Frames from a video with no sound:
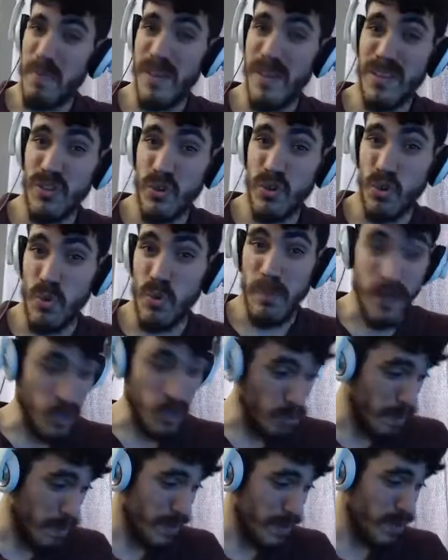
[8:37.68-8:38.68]
it's too much.
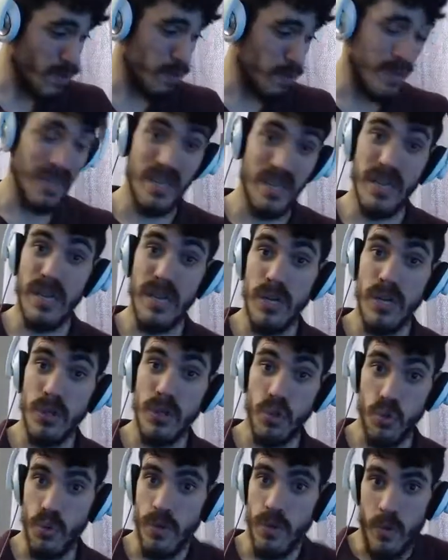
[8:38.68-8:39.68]
Maybe it'll be
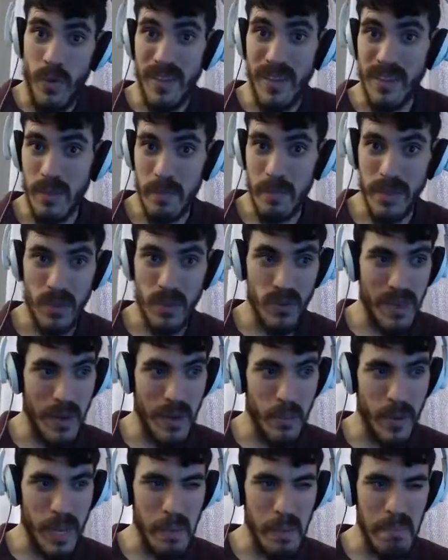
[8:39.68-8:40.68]
too annoying to build that
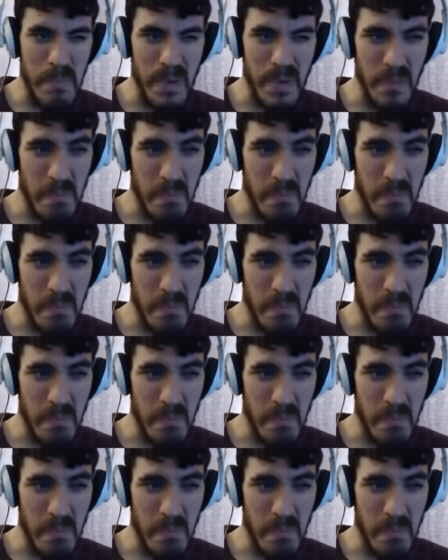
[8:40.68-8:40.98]
way, but